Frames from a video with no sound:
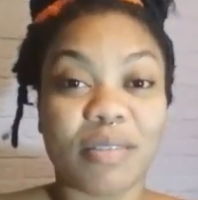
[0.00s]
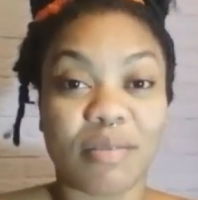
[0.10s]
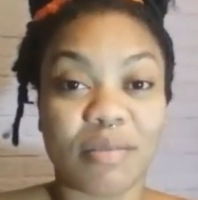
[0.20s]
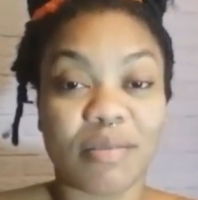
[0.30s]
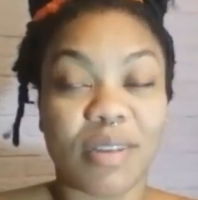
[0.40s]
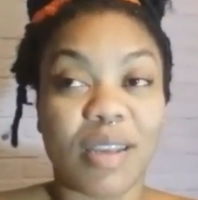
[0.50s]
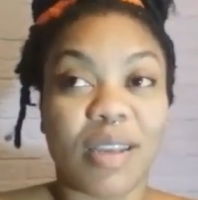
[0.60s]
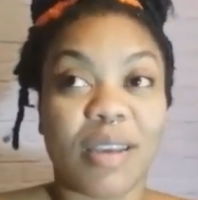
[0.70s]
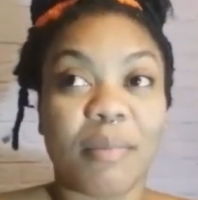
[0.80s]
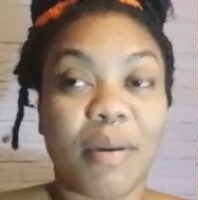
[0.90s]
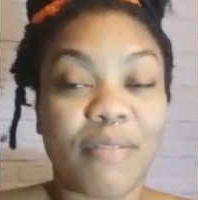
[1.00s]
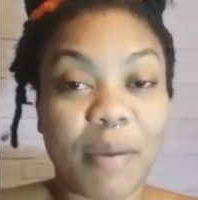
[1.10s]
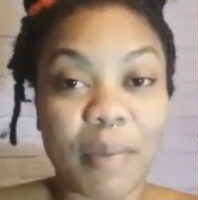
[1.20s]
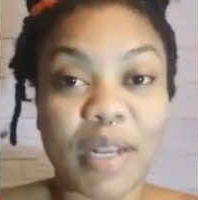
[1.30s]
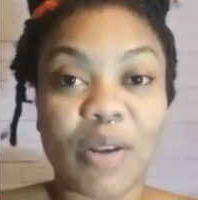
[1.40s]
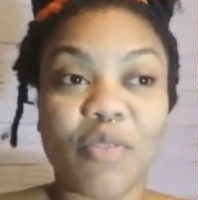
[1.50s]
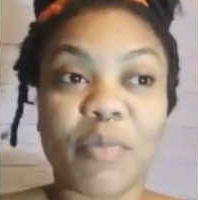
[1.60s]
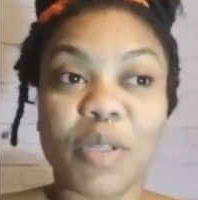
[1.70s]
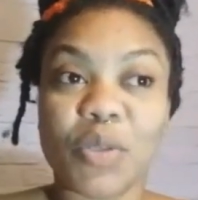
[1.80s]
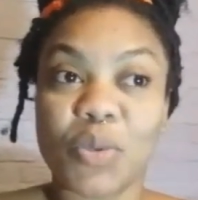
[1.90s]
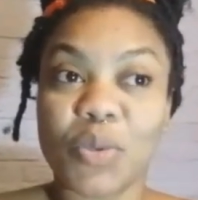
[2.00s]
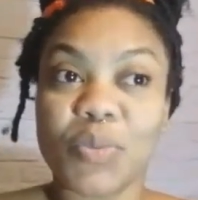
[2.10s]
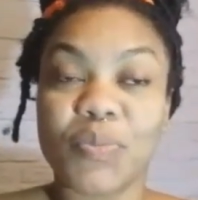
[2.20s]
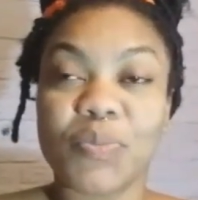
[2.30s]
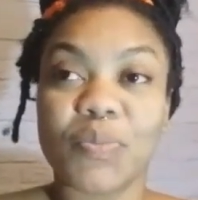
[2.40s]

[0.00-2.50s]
you know. My family love me too.